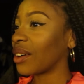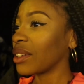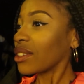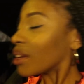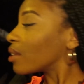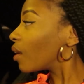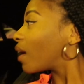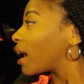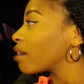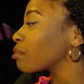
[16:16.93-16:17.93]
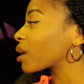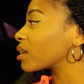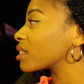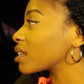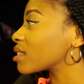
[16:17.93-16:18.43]
I watch. No, I have my
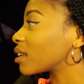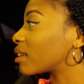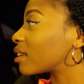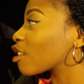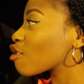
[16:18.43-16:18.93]
contacts in.